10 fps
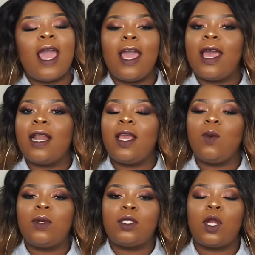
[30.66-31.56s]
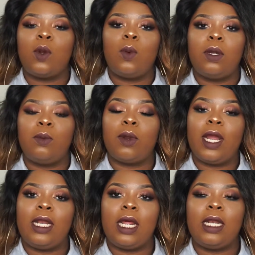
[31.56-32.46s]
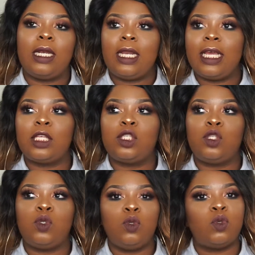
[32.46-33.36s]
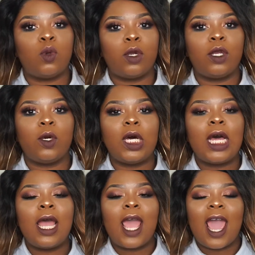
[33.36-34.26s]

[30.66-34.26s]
And it was her one brand NYX tutorial,